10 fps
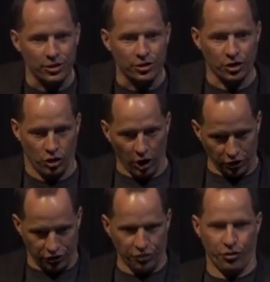You're going to call
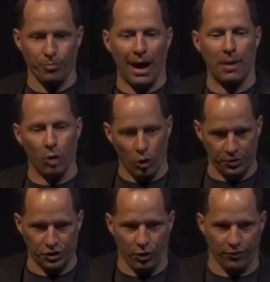your sister, mom, open
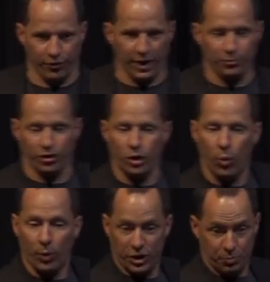the door for them. So do you
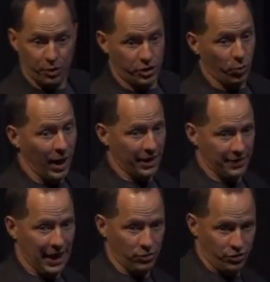want, which book do you want,
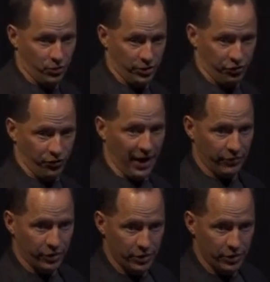the how-to or the survivor?